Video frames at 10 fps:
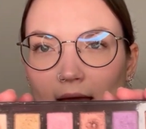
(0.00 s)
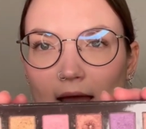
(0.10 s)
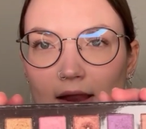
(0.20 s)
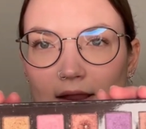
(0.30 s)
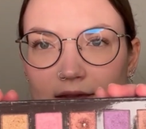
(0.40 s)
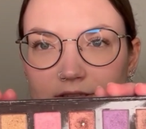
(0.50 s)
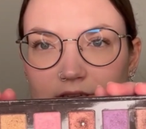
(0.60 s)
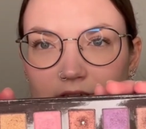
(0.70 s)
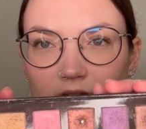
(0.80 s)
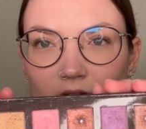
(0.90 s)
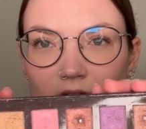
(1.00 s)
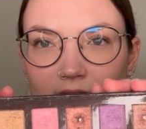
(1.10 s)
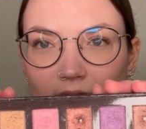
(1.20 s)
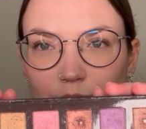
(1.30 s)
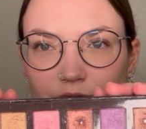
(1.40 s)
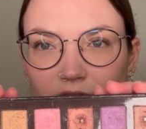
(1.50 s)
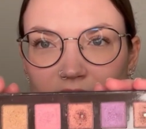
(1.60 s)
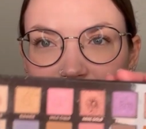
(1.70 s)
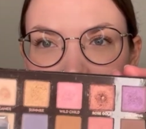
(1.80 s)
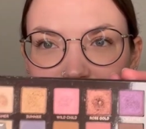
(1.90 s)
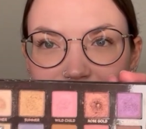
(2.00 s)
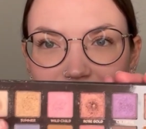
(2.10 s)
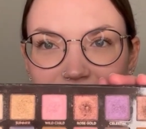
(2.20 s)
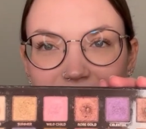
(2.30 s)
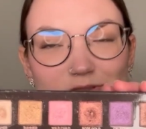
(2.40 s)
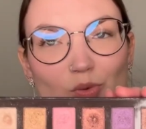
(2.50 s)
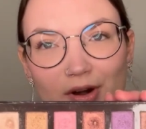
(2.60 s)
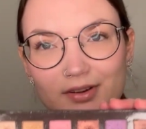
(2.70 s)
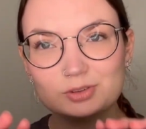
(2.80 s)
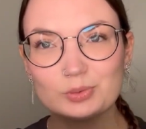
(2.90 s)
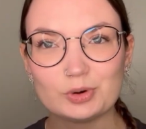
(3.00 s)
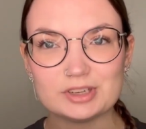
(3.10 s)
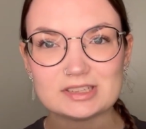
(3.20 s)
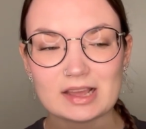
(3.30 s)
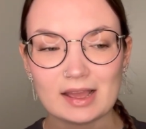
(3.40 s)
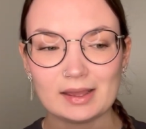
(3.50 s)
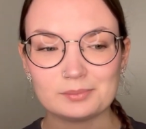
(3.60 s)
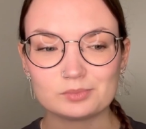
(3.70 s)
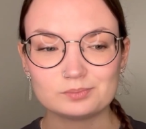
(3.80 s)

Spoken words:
Last year I counted every shade as one towards the